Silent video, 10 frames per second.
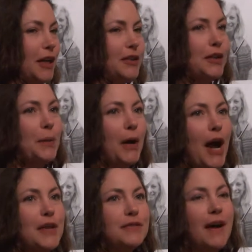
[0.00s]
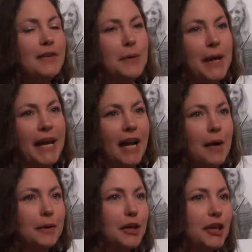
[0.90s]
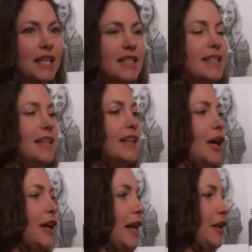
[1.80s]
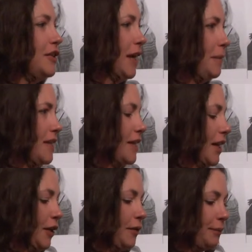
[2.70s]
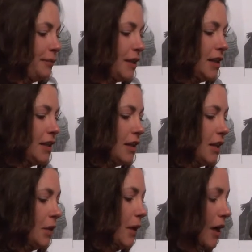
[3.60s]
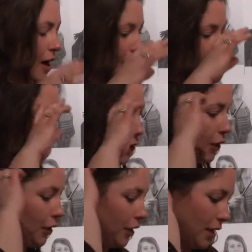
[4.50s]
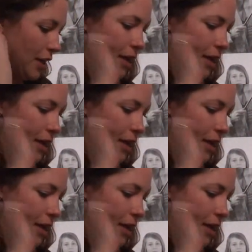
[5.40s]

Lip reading: director at Warehouse 508, Albuquerque's Teen Art and Entertainment Center. We offer,